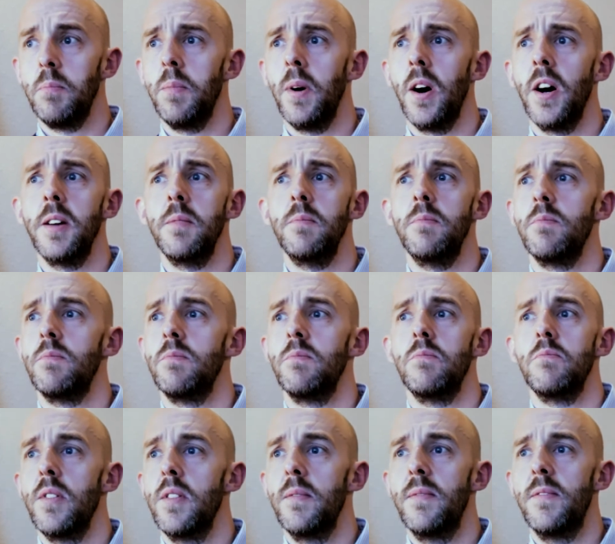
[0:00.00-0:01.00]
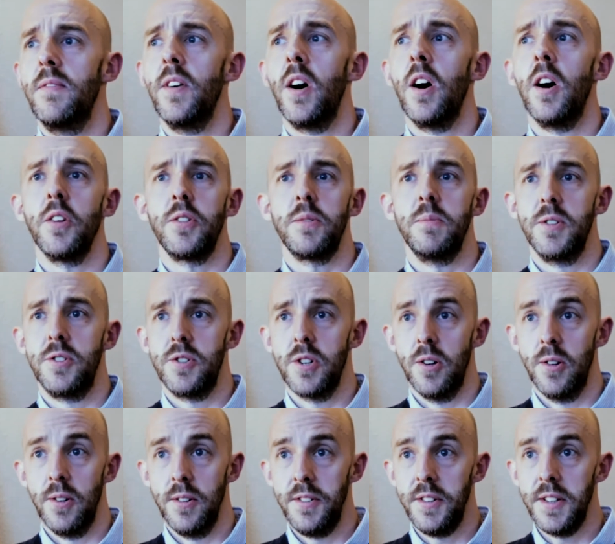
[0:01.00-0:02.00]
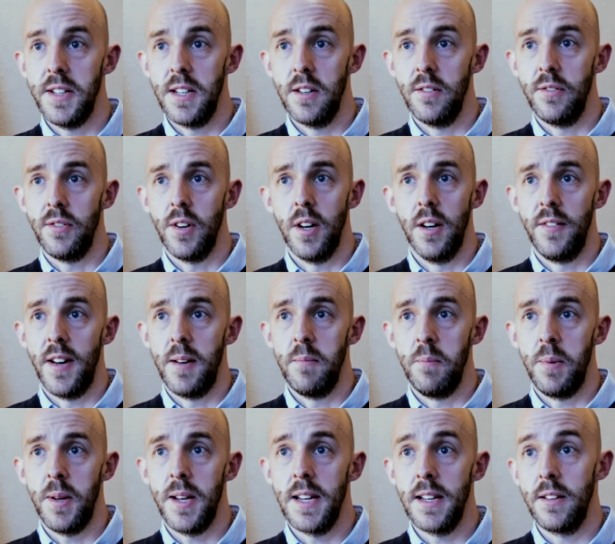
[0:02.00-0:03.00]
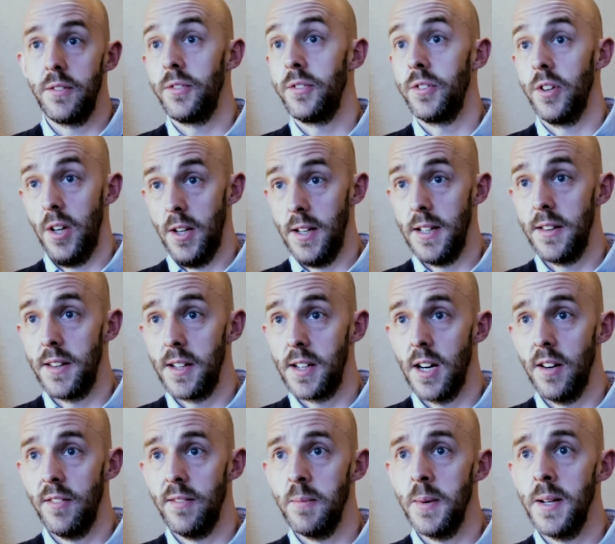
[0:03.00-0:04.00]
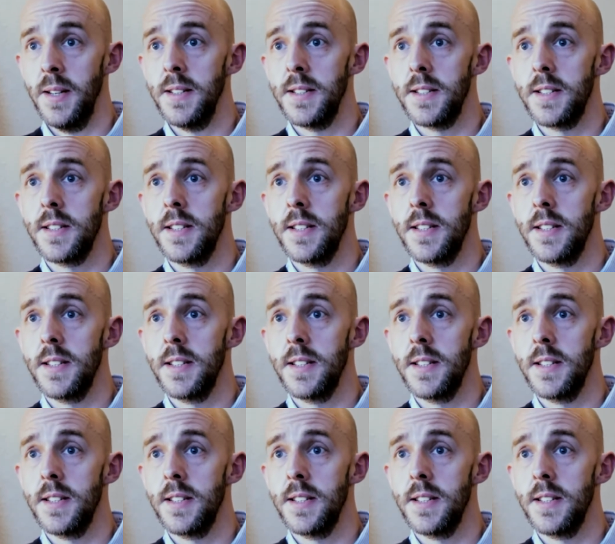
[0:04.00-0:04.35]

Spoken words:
by the vast majority of MPs, certainly the government